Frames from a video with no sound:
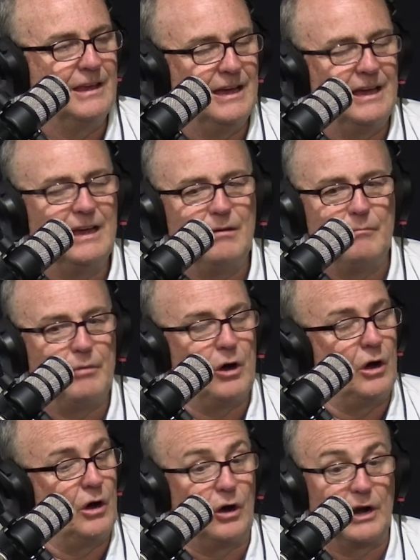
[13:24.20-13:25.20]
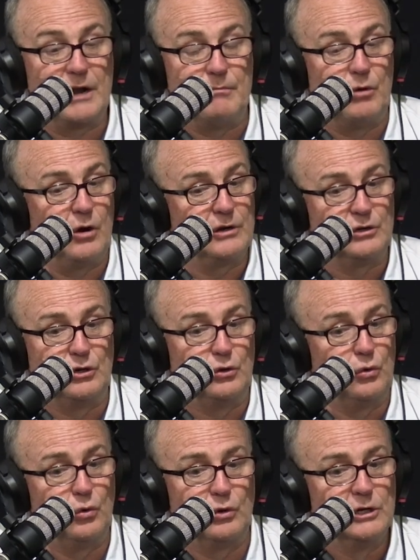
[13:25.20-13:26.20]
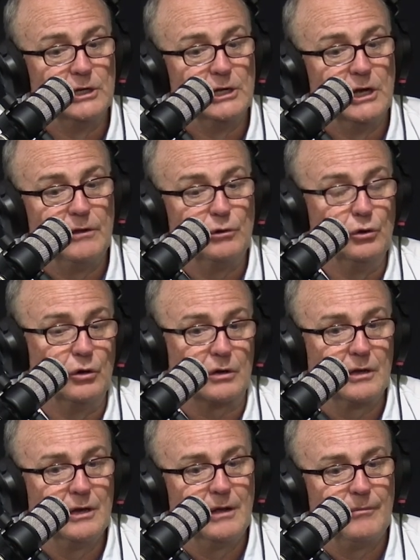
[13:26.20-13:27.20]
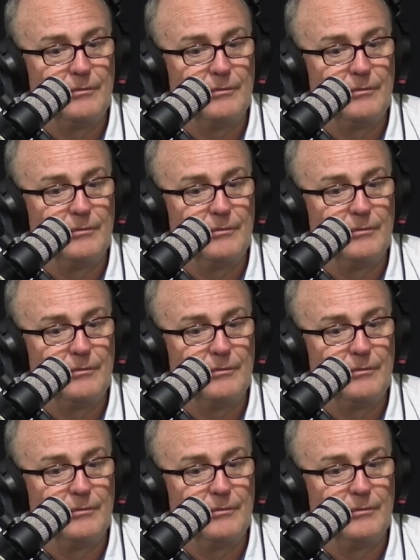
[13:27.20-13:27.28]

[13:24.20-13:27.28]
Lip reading: Yeah, but I don't mind at all. Look,